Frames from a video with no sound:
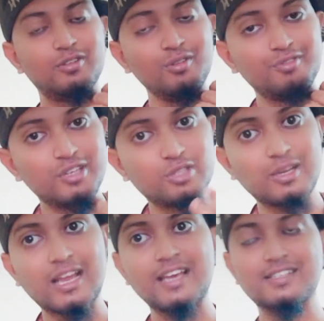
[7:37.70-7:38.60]

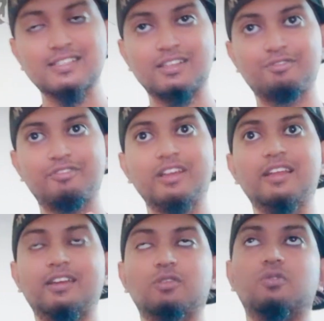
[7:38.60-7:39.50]
Visualize it and feel
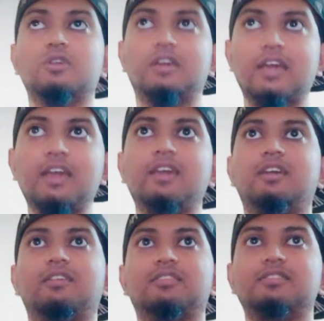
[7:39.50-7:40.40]
it. Okay,
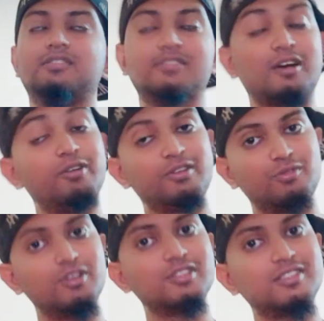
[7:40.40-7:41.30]
this is how it
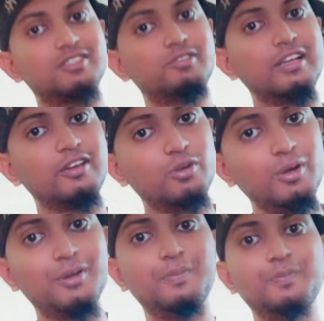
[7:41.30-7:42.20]
works. It's really
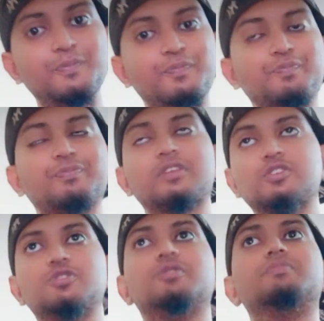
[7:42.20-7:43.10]
good.
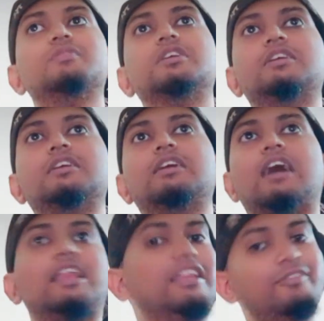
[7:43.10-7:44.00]
So
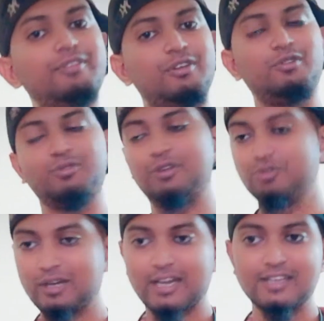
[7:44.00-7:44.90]
I'll leave it to
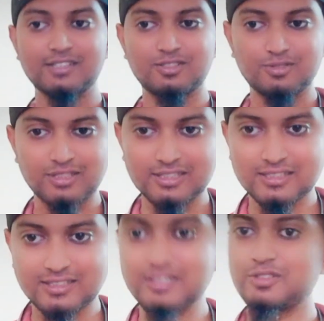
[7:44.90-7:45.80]
you guys
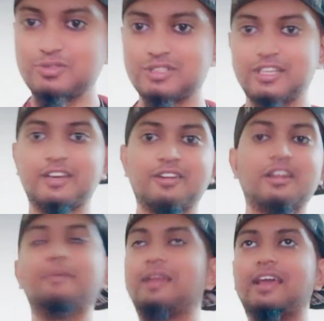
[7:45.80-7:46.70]

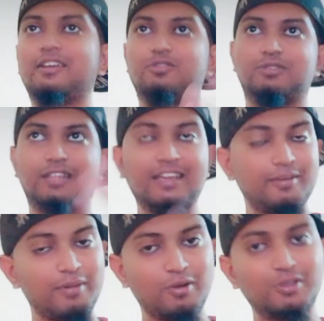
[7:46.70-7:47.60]
to think
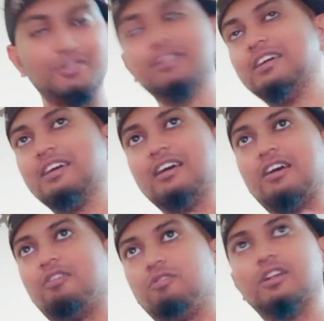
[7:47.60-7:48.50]
about
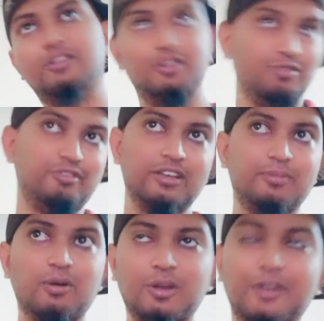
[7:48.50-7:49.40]
what do you feel
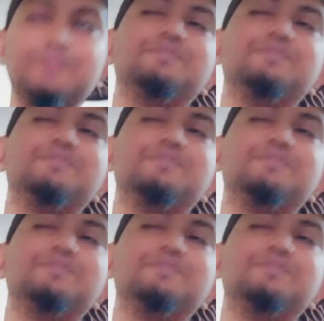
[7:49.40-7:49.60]
about it.